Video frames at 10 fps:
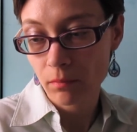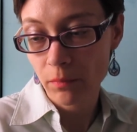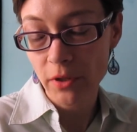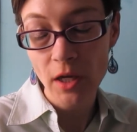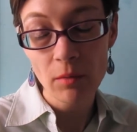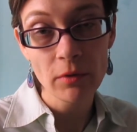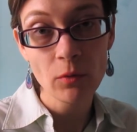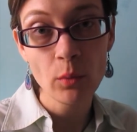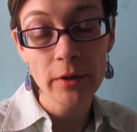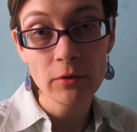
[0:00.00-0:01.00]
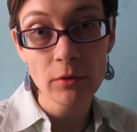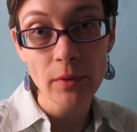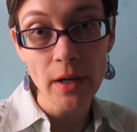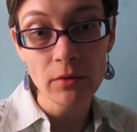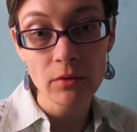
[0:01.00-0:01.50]
being able to win your
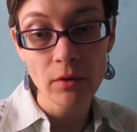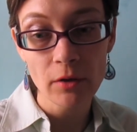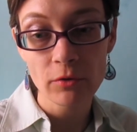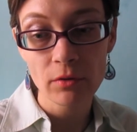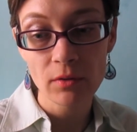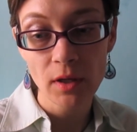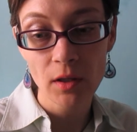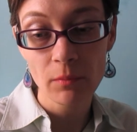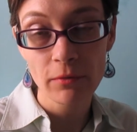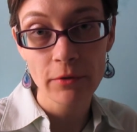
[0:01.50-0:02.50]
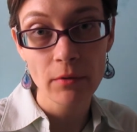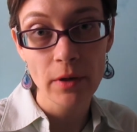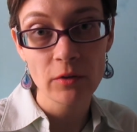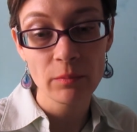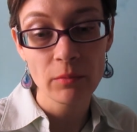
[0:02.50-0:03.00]
rights, not just stand up for your
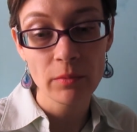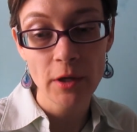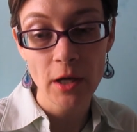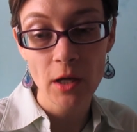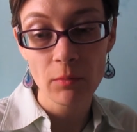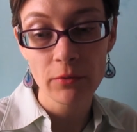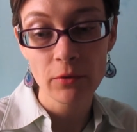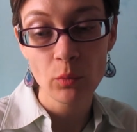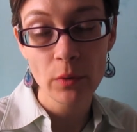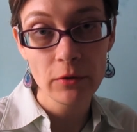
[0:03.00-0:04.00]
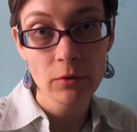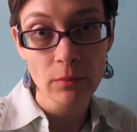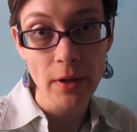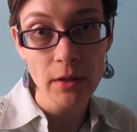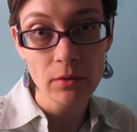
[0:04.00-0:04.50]
rights, but being able to win your
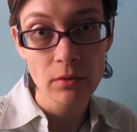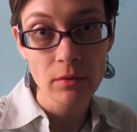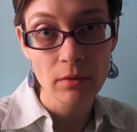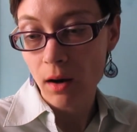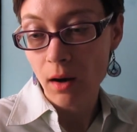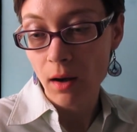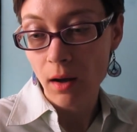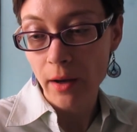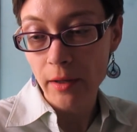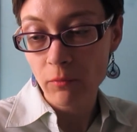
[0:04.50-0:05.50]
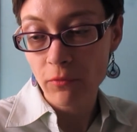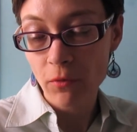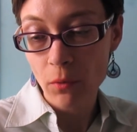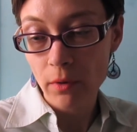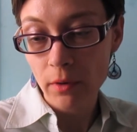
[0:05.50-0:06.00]
rights. I am
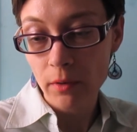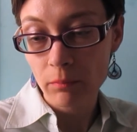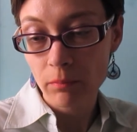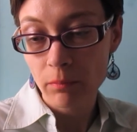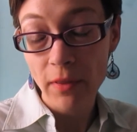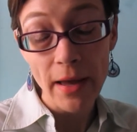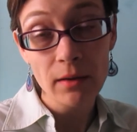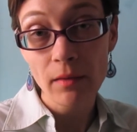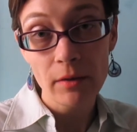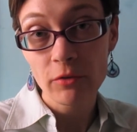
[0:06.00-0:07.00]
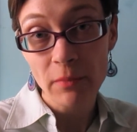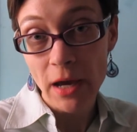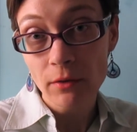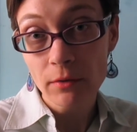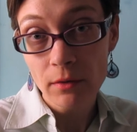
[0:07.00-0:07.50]
for Black Lives
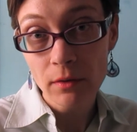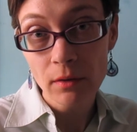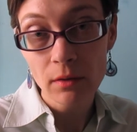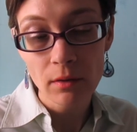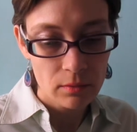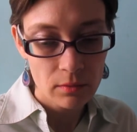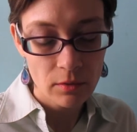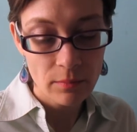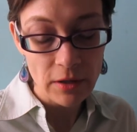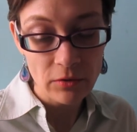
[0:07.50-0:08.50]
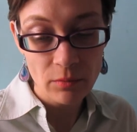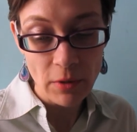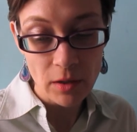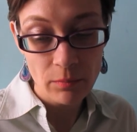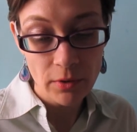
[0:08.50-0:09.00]
Matter. To the best of
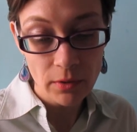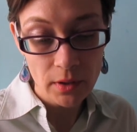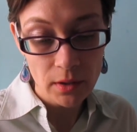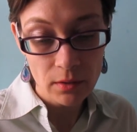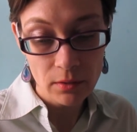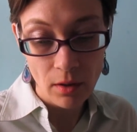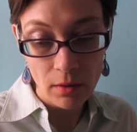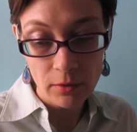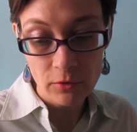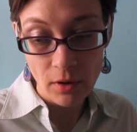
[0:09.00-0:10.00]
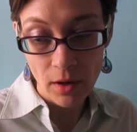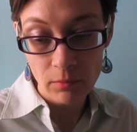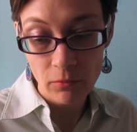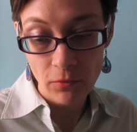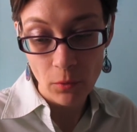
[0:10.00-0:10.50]
my ability and knowledge,
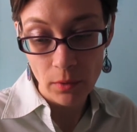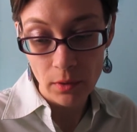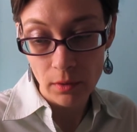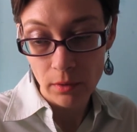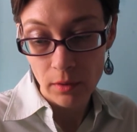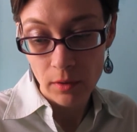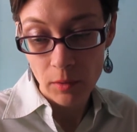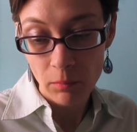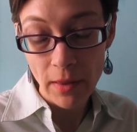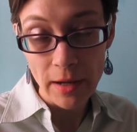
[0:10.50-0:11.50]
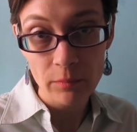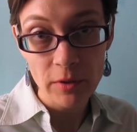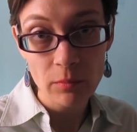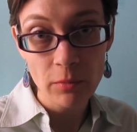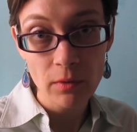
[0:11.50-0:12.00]
I'm for black
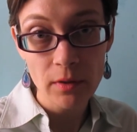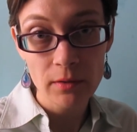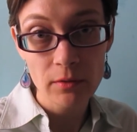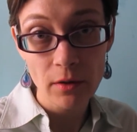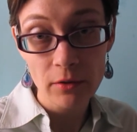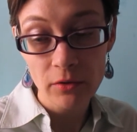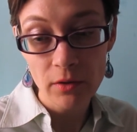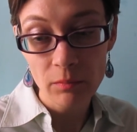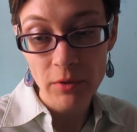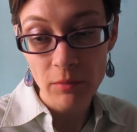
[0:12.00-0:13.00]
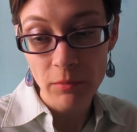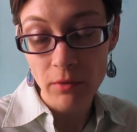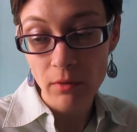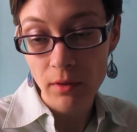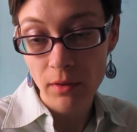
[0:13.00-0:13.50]
people and dark skinned
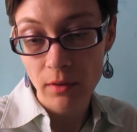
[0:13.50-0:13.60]
people.